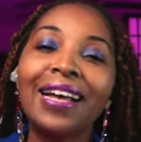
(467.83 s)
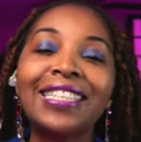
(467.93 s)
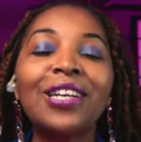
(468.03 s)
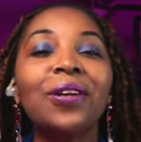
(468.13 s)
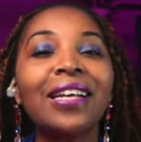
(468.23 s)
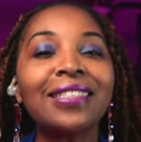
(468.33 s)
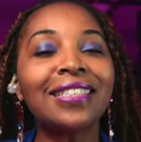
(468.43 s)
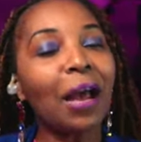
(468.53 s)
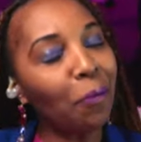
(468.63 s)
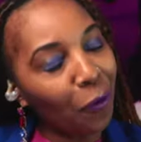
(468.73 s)
Until
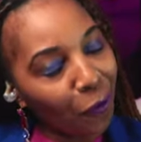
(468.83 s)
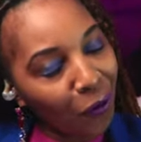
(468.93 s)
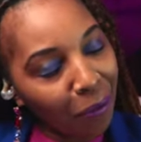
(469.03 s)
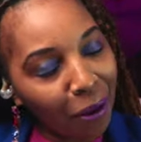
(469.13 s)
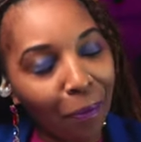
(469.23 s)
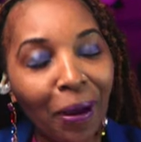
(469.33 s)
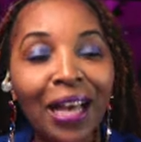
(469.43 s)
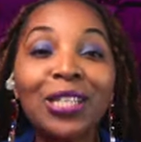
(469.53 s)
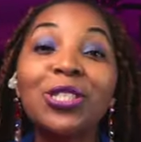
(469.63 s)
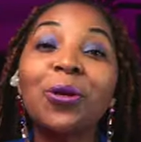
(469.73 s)
next time,
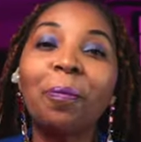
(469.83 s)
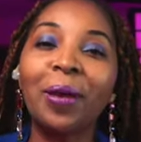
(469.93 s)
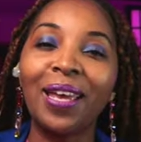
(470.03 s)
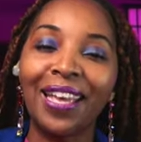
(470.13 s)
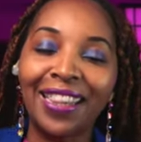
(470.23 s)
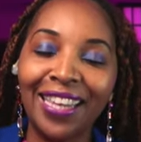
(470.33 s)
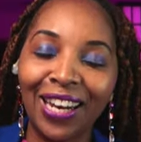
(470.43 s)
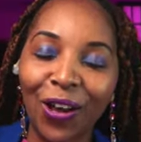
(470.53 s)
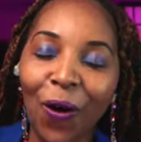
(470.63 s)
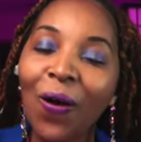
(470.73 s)
remember to be in
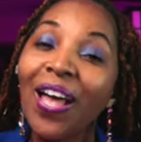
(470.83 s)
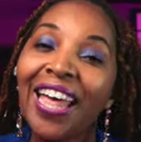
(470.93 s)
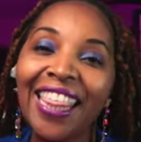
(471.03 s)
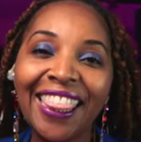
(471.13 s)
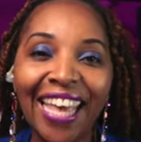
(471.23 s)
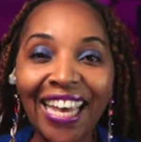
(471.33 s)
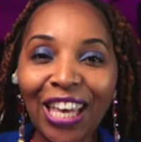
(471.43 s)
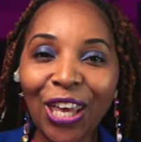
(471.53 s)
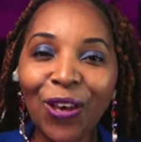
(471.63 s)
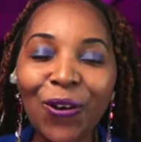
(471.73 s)
the know.
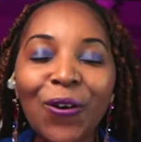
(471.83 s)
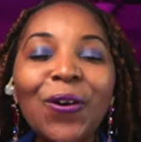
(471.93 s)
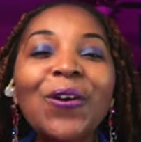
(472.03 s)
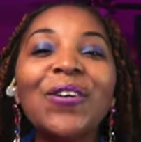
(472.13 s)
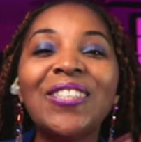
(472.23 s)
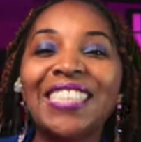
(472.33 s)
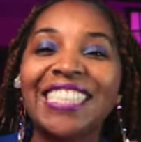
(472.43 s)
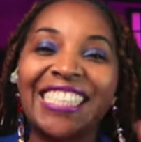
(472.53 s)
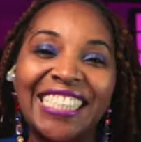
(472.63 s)
Thank you.